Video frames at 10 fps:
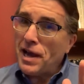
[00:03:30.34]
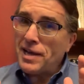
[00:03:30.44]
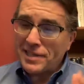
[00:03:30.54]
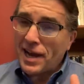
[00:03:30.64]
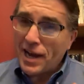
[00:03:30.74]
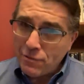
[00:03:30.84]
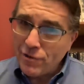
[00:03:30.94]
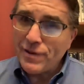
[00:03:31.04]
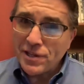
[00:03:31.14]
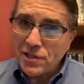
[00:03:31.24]
as I would
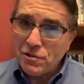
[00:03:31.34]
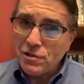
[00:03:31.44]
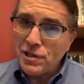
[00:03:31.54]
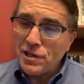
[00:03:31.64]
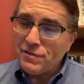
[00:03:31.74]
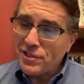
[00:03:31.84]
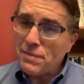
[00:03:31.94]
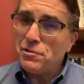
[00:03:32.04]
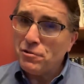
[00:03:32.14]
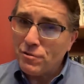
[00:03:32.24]
have had to do it if this
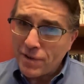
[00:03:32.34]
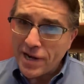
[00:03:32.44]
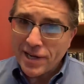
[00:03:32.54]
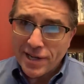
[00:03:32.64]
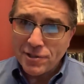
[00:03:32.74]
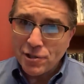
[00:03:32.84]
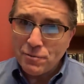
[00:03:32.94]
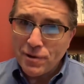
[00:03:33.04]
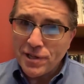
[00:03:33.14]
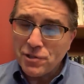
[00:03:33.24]
happened during my college
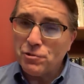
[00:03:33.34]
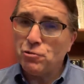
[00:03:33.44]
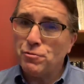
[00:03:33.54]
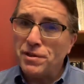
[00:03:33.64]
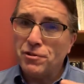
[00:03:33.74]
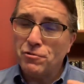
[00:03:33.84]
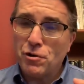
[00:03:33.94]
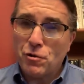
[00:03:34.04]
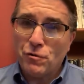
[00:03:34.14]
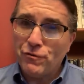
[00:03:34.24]
experience, which would have been through
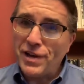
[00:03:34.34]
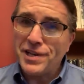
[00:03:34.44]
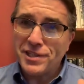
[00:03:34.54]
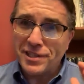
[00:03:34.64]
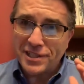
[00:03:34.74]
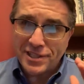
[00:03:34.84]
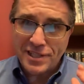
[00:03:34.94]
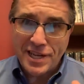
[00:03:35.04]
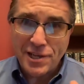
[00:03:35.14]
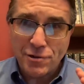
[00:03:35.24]
old-fashioned
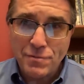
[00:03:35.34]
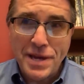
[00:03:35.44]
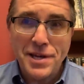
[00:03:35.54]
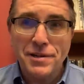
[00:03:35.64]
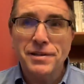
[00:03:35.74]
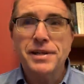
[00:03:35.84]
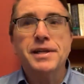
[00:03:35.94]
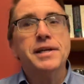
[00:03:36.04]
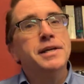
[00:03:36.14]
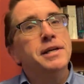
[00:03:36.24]
snail mail?
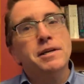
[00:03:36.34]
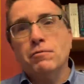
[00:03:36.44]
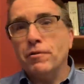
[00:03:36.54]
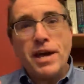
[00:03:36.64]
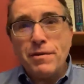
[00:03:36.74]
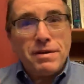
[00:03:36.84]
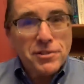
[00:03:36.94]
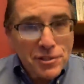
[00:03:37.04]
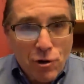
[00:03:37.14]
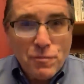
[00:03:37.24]
Well, now we have
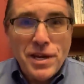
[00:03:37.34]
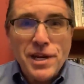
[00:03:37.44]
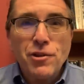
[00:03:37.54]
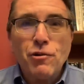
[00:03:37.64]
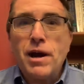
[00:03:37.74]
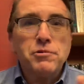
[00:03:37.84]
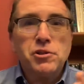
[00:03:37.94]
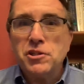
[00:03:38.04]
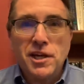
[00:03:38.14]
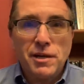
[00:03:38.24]
so many other
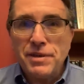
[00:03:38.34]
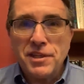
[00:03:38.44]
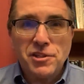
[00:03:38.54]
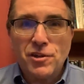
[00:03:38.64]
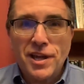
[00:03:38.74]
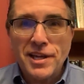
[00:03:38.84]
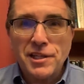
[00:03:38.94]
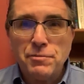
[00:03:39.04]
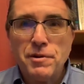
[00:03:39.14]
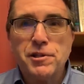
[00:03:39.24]
options to kind of make this online
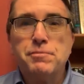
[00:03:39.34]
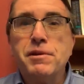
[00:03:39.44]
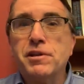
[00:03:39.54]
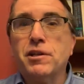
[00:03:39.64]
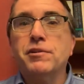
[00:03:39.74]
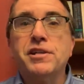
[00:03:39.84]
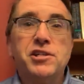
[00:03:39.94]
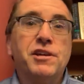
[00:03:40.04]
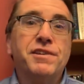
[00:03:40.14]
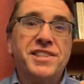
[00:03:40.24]
experience better, including
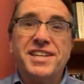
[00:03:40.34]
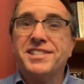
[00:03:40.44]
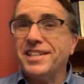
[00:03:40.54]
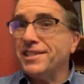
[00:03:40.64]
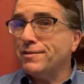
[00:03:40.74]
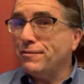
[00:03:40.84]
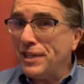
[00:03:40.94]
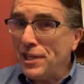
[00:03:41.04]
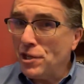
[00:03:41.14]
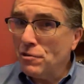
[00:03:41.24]
sharing things like this
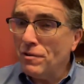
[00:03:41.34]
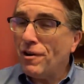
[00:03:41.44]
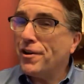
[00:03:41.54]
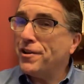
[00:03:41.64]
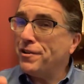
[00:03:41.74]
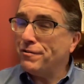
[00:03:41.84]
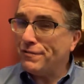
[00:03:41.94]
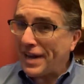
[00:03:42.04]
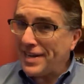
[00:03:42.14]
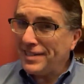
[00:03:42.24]
video on a
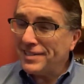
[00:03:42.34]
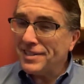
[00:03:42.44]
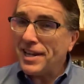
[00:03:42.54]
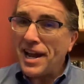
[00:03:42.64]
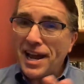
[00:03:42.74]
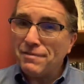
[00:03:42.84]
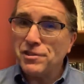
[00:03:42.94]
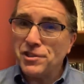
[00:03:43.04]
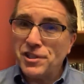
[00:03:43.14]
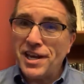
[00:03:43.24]
device that I have
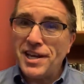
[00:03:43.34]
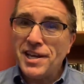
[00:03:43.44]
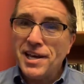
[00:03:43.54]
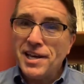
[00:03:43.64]
to say